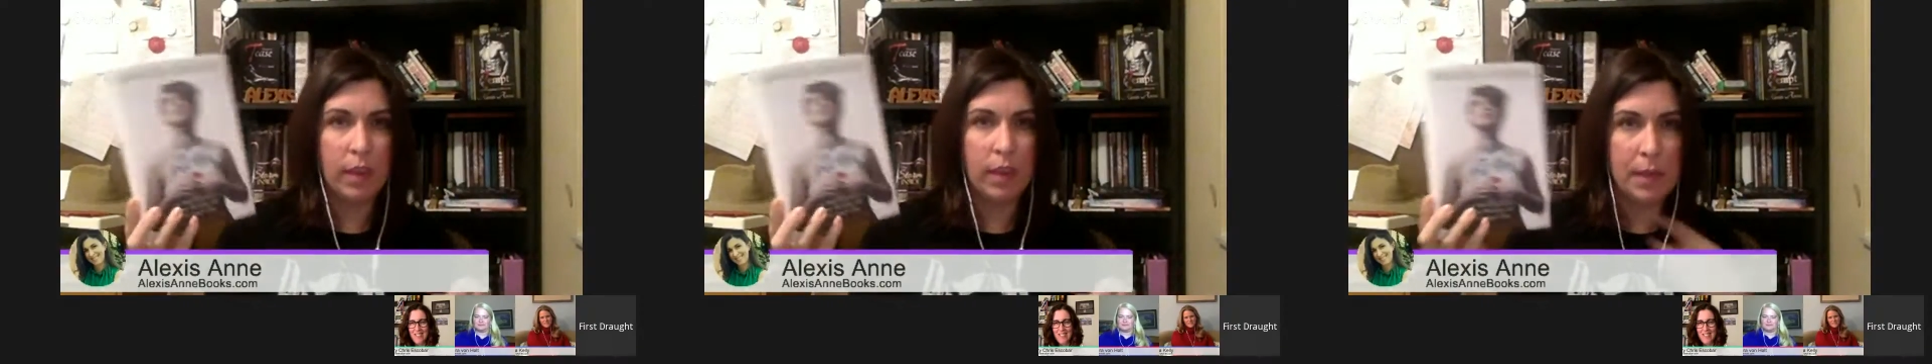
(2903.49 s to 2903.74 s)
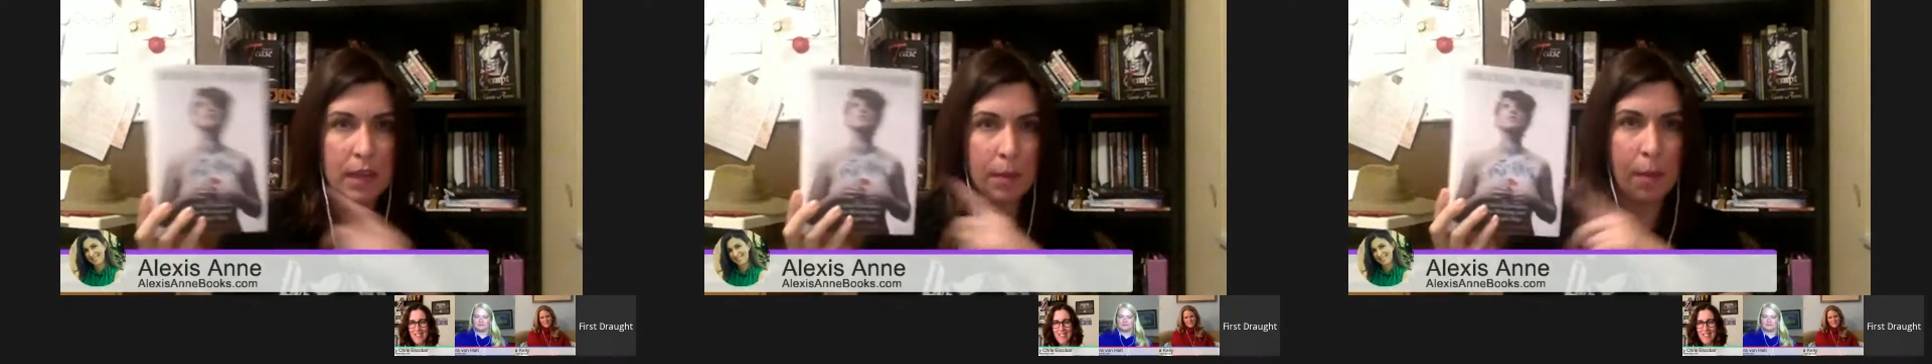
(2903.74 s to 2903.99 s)

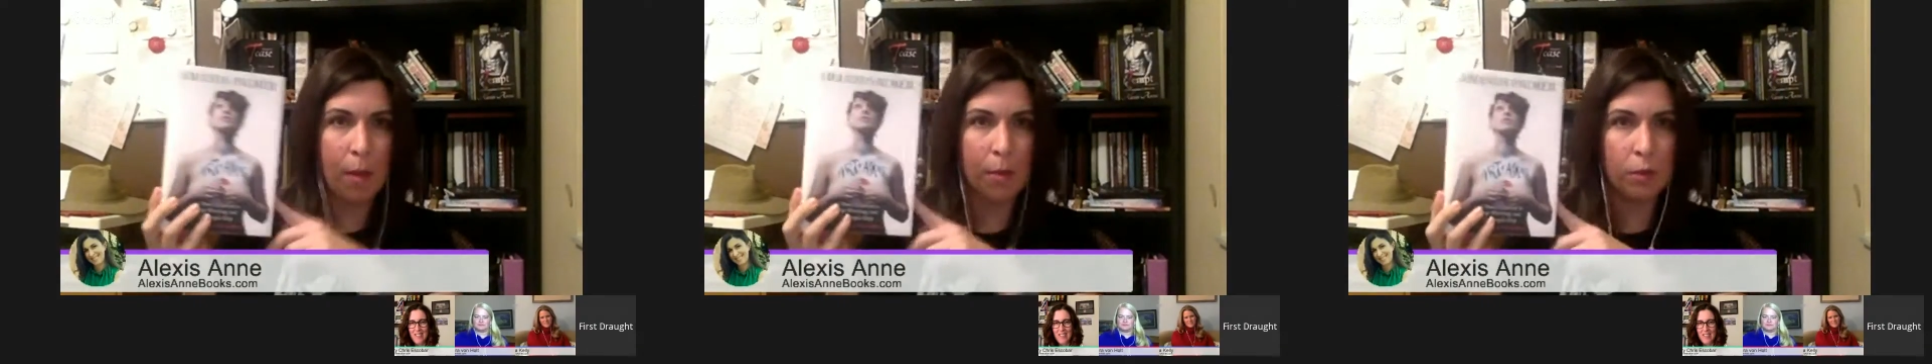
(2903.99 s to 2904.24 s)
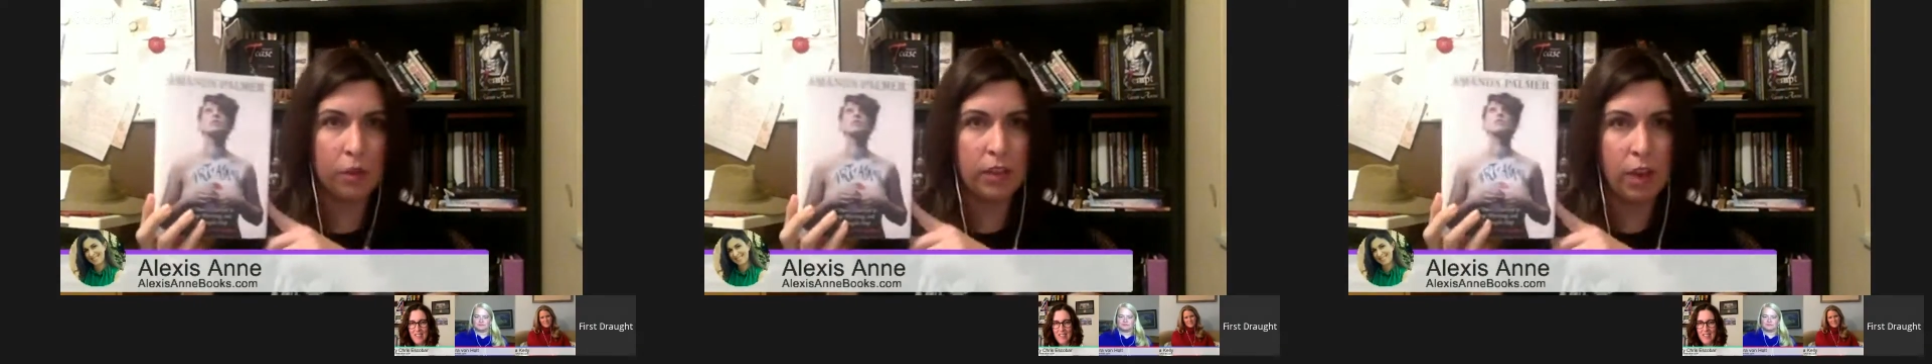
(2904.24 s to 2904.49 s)
Amanda
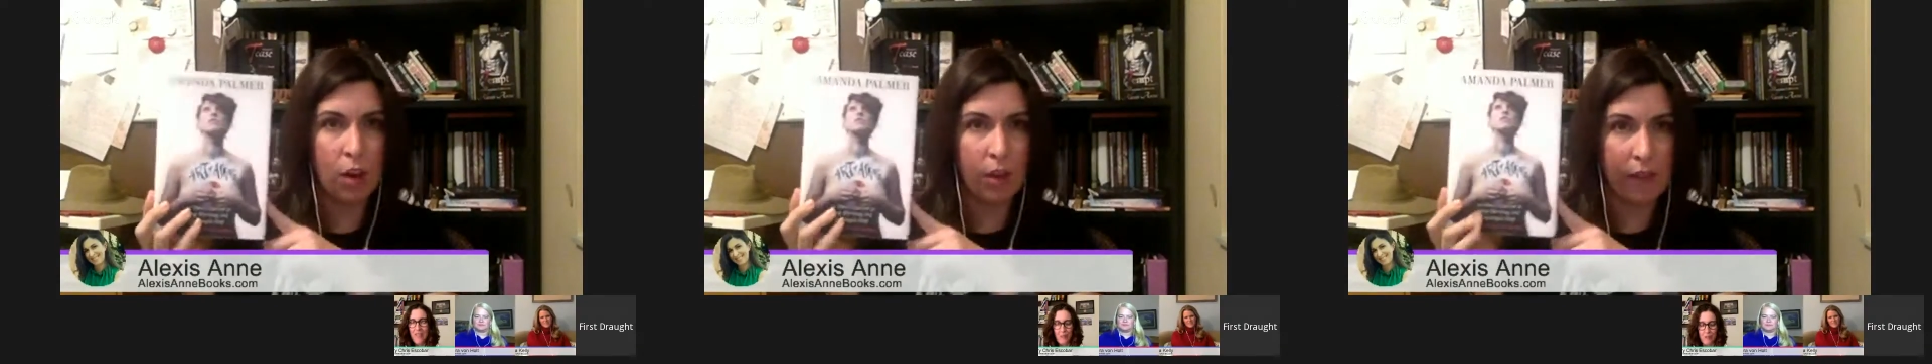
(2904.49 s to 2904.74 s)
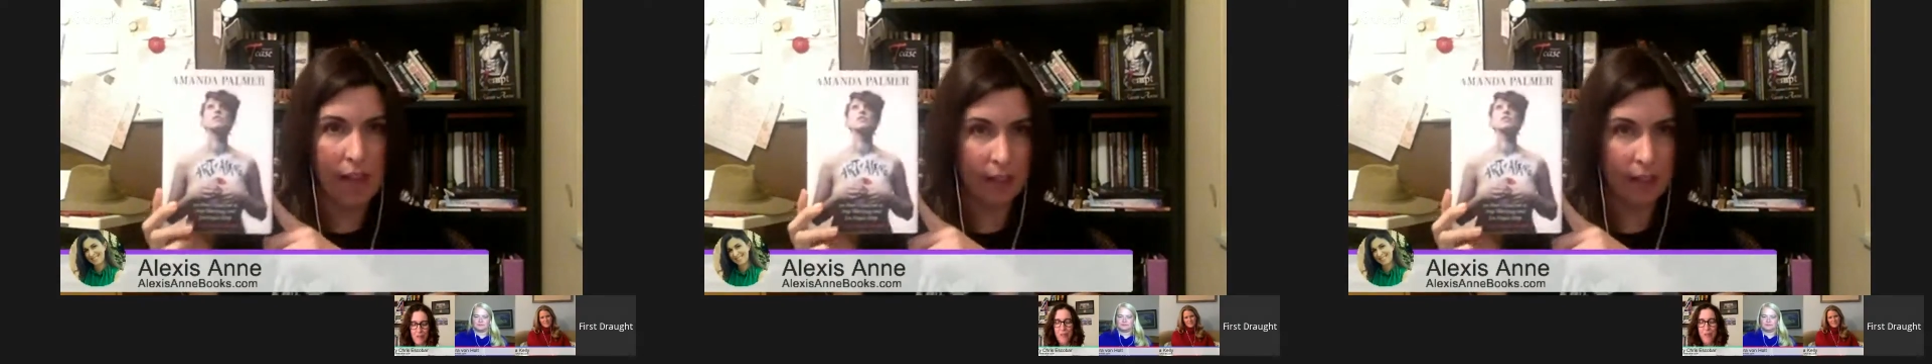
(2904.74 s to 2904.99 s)
Palmer's The Art of
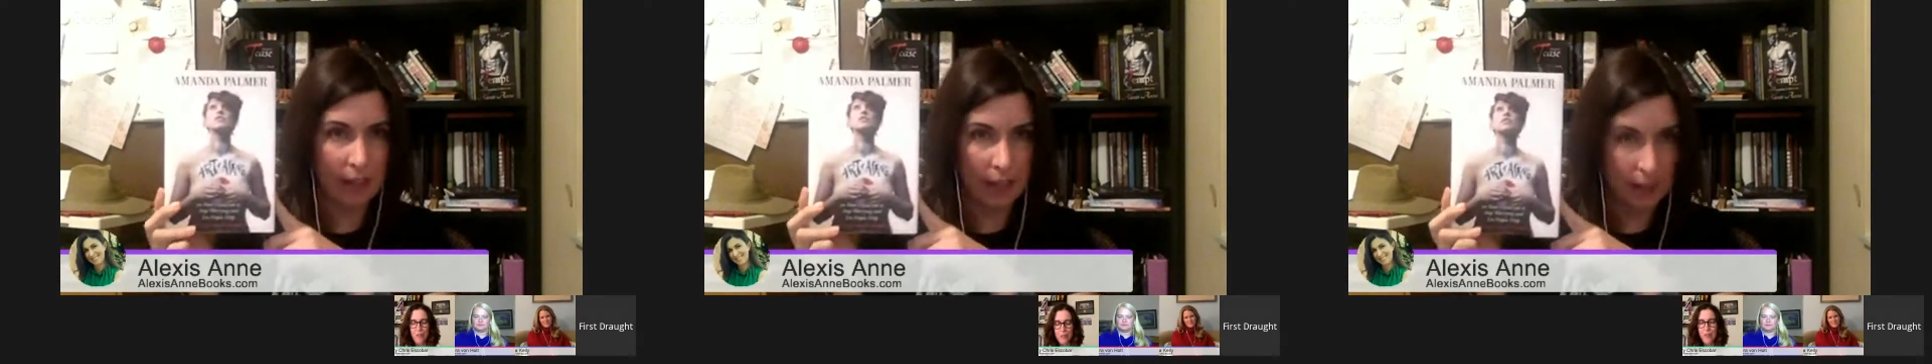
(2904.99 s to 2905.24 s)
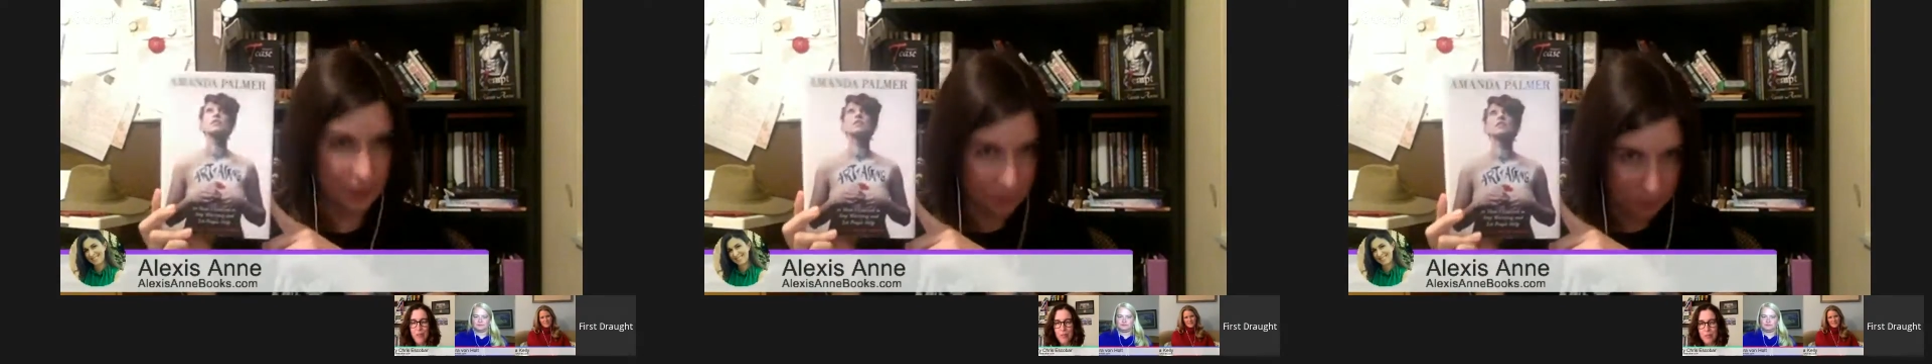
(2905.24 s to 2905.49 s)
Asking,